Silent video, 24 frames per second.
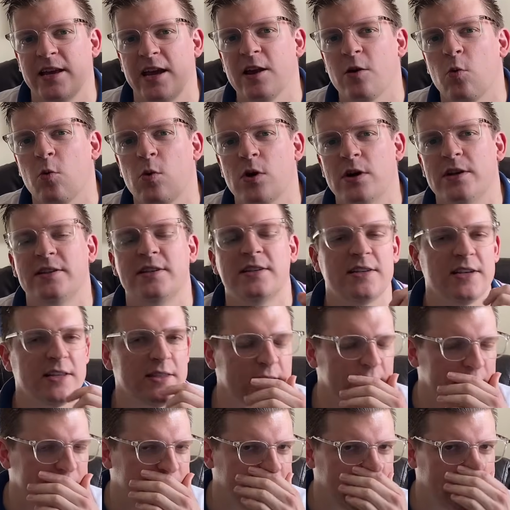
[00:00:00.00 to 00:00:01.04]
one
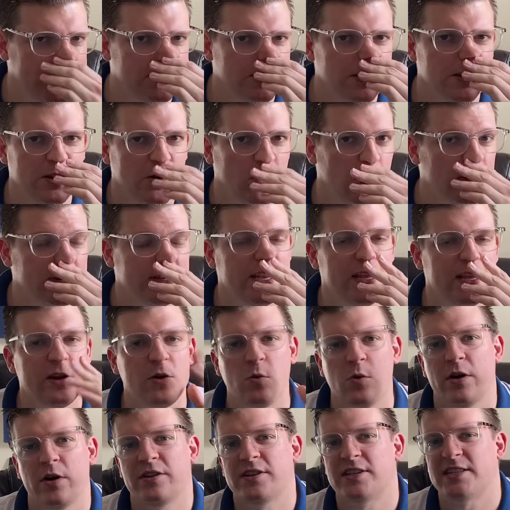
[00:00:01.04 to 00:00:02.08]
synthesizer, or take
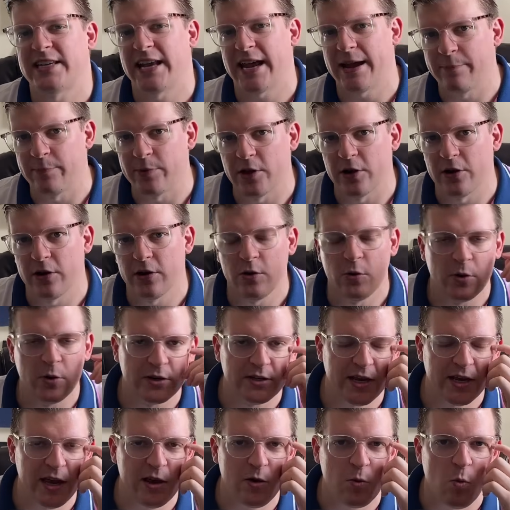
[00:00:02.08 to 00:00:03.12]
one sampler, or
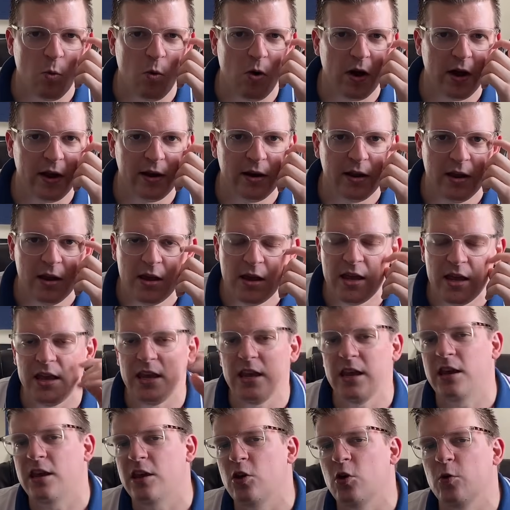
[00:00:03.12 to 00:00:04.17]
take one
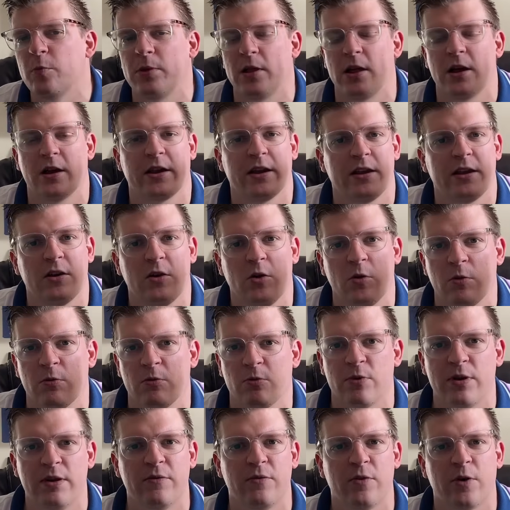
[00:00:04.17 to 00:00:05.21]
EQ plugin, or
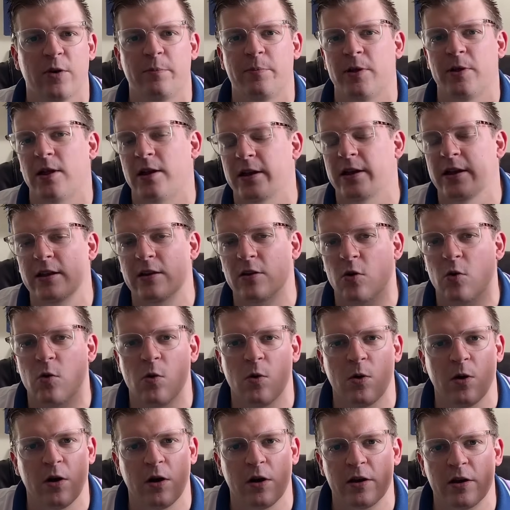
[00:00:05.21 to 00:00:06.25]
reverb plugin,
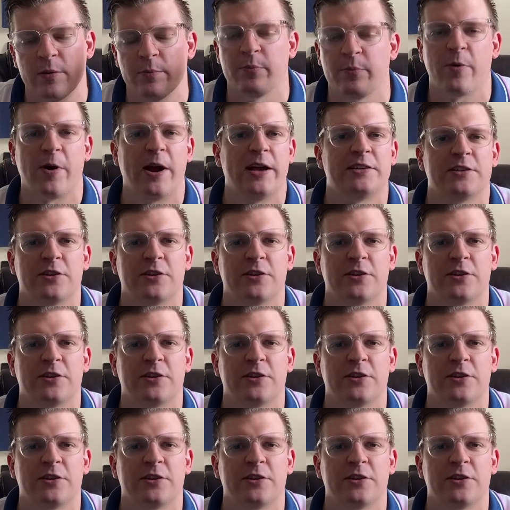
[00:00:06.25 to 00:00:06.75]
or compressor.